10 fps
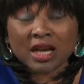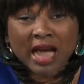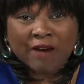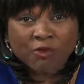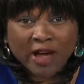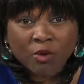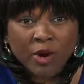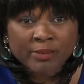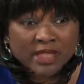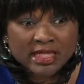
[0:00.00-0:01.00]
I've
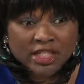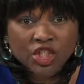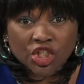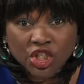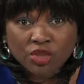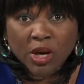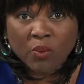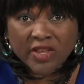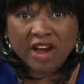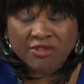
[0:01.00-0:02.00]
equipped these children
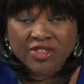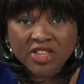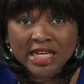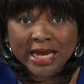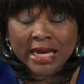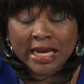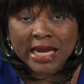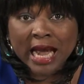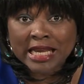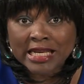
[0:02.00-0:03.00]
with everything they need,
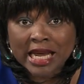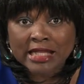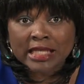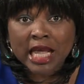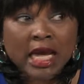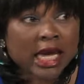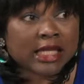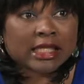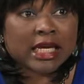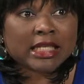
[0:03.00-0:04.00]
and yet
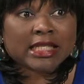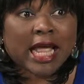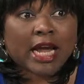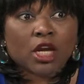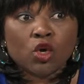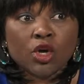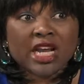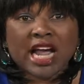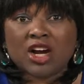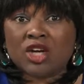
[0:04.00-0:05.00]
he's like looking
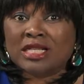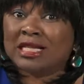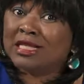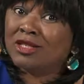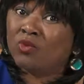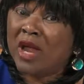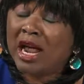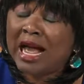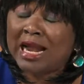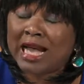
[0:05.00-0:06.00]
at us as if we
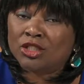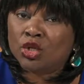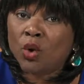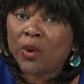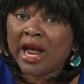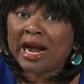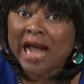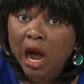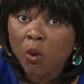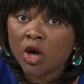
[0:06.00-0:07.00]
are, as though we are
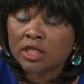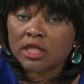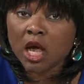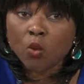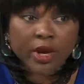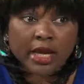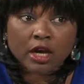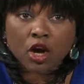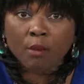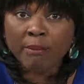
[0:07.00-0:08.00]
cowards. We
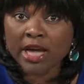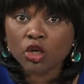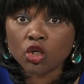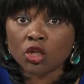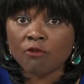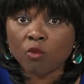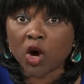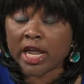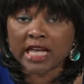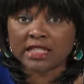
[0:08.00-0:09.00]
cannot make use of
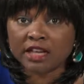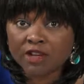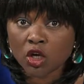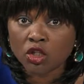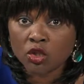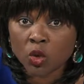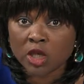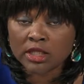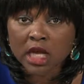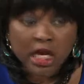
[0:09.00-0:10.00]
what he has given unto
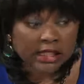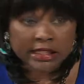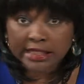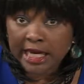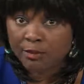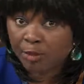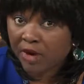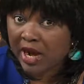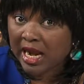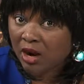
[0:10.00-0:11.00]
us. The death,
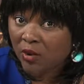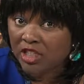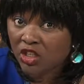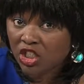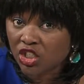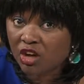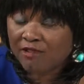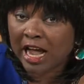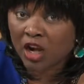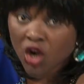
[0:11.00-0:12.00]
burial, and resurrection of
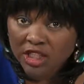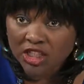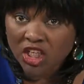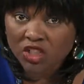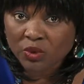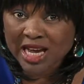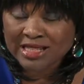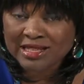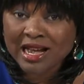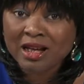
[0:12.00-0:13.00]
our Lord Jesus
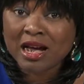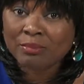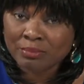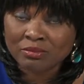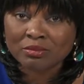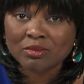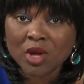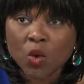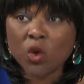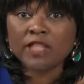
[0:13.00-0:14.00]
Christ. Hmm.
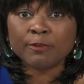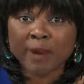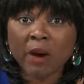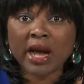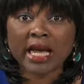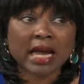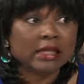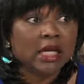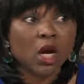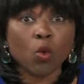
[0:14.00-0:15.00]
Which power
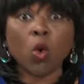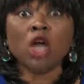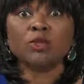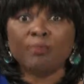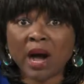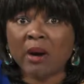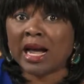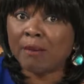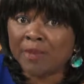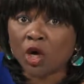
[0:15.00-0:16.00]
can, what power
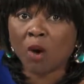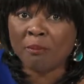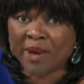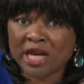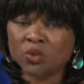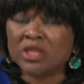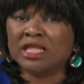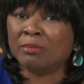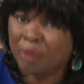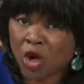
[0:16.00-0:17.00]
can be compared with
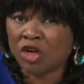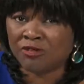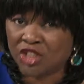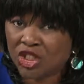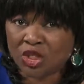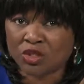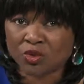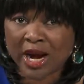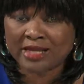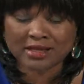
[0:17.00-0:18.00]
the blood of Jesus
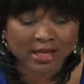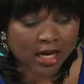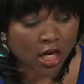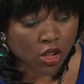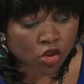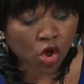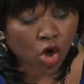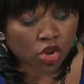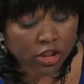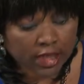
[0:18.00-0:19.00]
Christ?
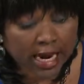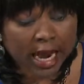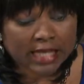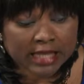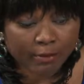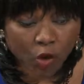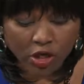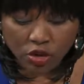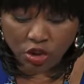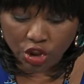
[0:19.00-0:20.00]
So today, as I'm
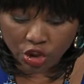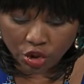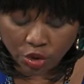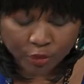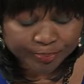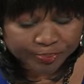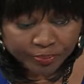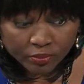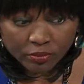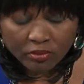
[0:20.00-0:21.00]
going to teach you,
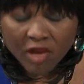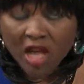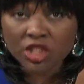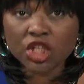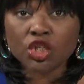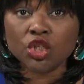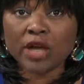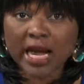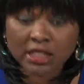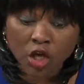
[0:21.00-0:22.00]
teach you
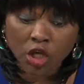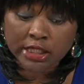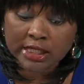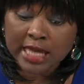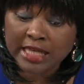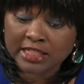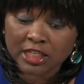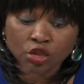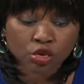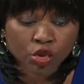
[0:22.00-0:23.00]
guys on this
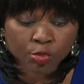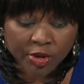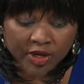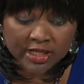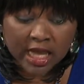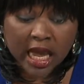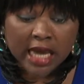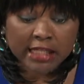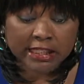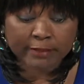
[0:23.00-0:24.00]
ancestral spirit,
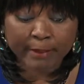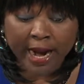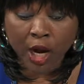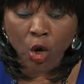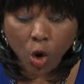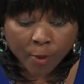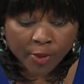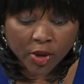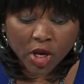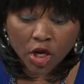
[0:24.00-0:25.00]
it is my hope
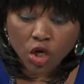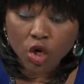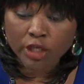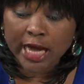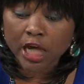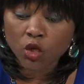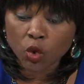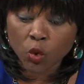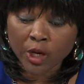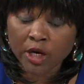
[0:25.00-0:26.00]
you know, that you
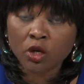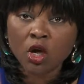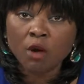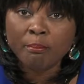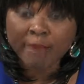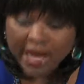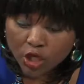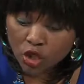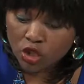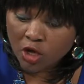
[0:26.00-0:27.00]
will
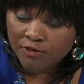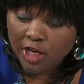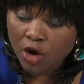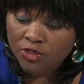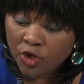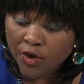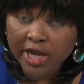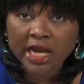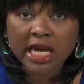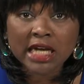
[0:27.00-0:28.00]
make use of the
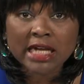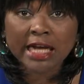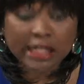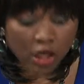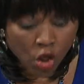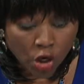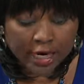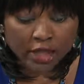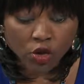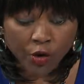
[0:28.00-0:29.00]
authority that the Lord
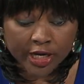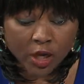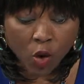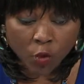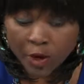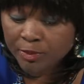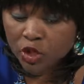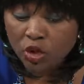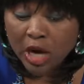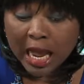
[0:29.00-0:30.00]
has already equipped
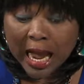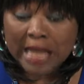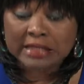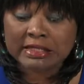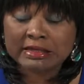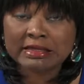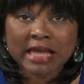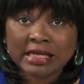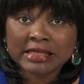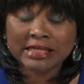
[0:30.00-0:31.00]
you and
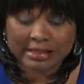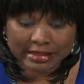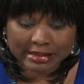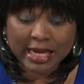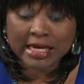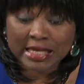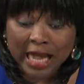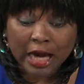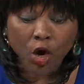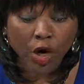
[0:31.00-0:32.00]
send Satan
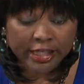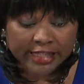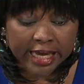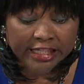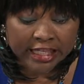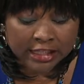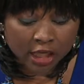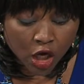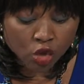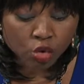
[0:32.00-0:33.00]
and all his agents
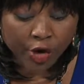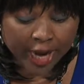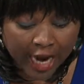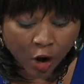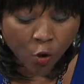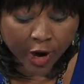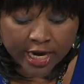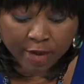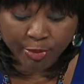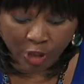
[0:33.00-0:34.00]
to hell where
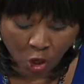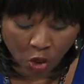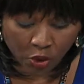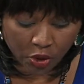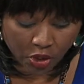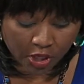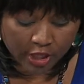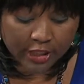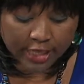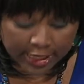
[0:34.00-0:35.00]
they belong.
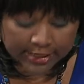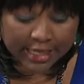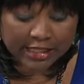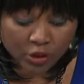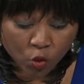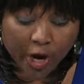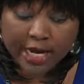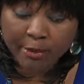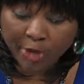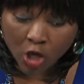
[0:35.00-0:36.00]
Yes, that is where
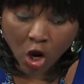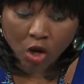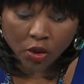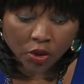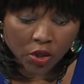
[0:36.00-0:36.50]
they belong.